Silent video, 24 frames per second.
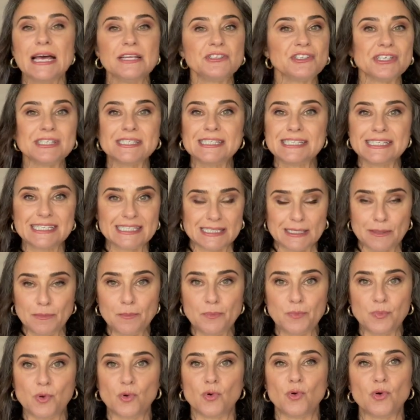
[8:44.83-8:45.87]
just
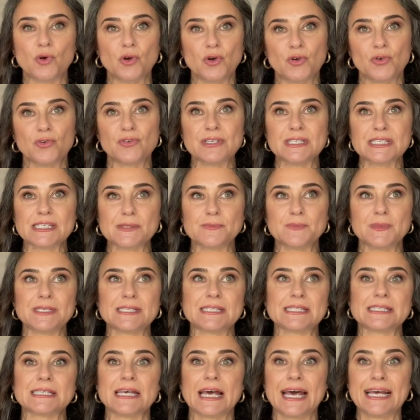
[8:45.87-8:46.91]
simple
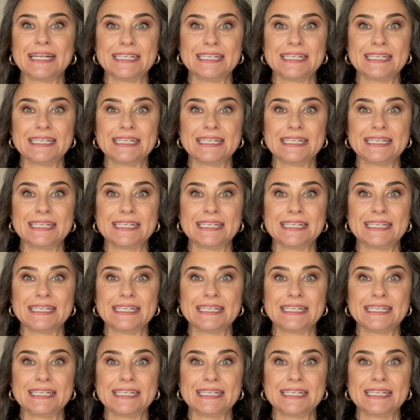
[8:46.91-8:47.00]
Christmas